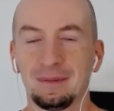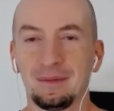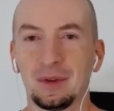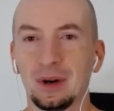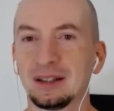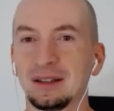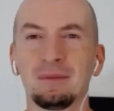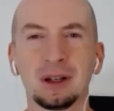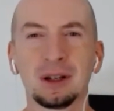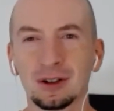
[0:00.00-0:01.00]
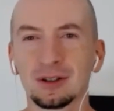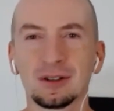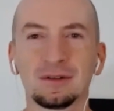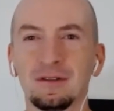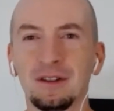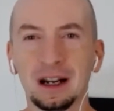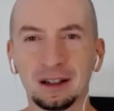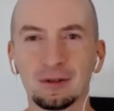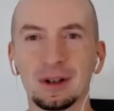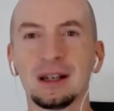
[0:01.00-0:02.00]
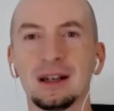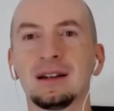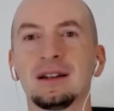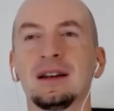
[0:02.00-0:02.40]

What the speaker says: there are some pictures of the factory, and